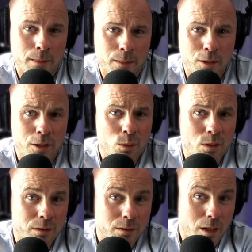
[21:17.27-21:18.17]
That you
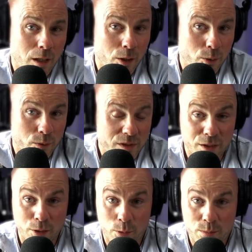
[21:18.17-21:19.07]
can close the
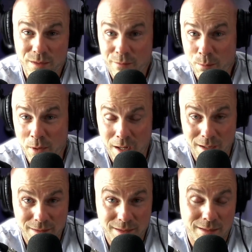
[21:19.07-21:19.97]
loops of the
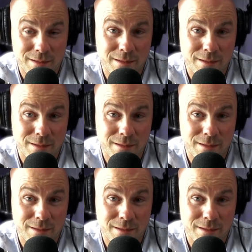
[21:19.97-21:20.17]
past